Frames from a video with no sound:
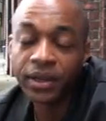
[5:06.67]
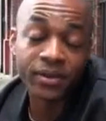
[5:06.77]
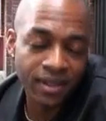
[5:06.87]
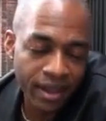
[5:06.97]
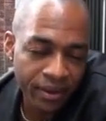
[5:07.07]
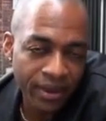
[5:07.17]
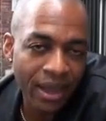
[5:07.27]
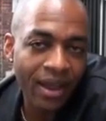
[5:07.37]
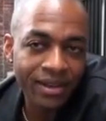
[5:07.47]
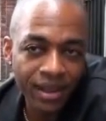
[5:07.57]
years later,
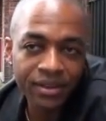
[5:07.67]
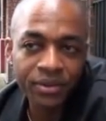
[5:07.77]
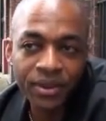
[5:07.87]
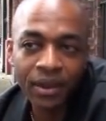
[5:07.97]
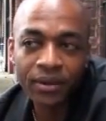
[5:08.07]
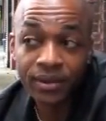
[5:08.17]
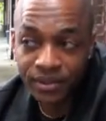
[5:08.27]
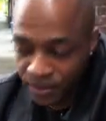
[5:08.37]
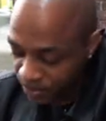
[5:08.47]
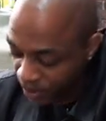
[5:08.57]
now I do know
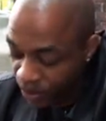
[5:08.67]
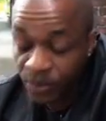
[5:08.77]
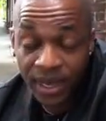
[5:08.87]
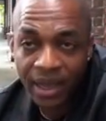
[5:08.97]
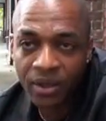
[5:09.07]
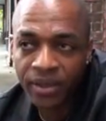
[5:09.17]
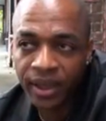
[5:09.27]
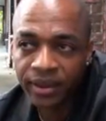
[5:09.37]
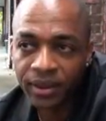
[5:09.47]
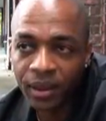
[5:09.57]
now
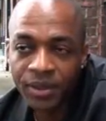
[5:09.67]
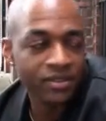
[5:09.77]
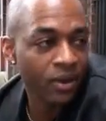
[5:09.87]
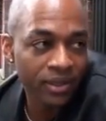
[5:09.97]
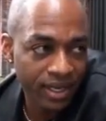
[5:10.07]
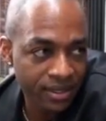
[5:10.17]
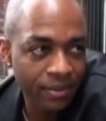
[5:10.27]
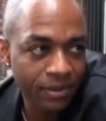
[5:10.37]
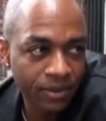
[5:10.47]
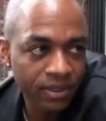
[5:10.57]
that it's totally
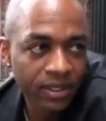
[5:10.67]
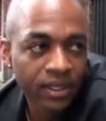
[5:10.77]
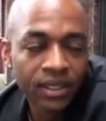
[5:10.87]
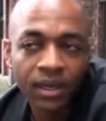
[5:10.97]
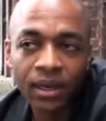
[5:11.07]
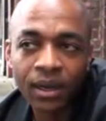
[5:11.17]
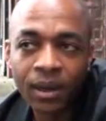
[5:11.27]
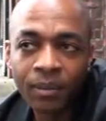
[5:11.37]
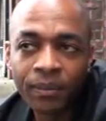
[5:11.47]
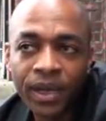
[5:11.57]
acceptable,
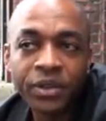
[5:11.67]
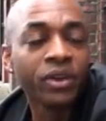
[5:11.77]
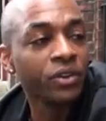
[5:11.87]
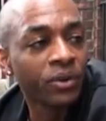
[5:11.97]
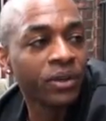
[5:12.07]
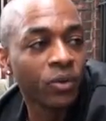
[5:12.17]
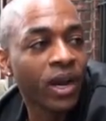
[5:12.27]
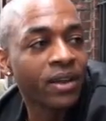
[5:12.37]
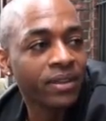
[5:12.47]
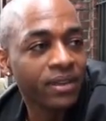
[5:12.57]
and you can do it in a
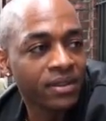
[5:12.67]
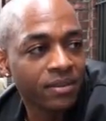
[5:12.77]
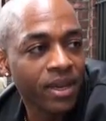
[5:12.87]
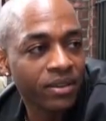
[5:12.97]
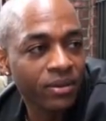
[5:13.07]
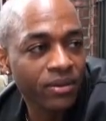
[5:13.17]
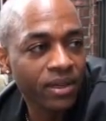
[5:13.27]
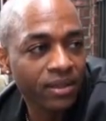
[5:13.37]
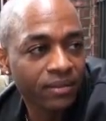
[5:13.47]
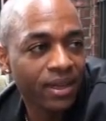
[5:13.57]
way that doesn't make you
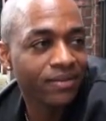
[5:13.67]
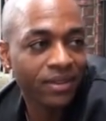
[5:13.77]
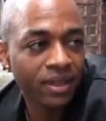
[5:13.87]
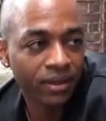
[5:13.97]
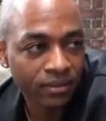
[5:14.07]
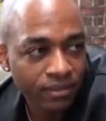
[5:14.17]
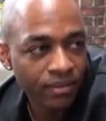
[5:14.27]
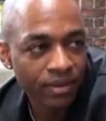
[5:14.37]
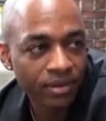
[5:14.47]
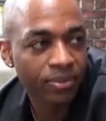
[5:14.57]

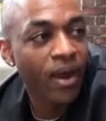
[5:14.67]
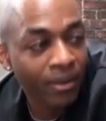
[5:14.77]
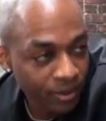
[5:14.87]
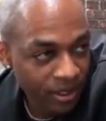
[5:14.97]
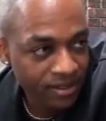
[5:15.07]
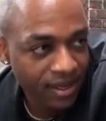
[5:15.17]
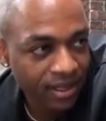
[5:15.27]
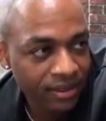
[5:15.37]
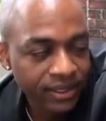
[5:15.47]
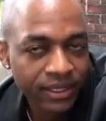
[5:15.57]
the problem on set.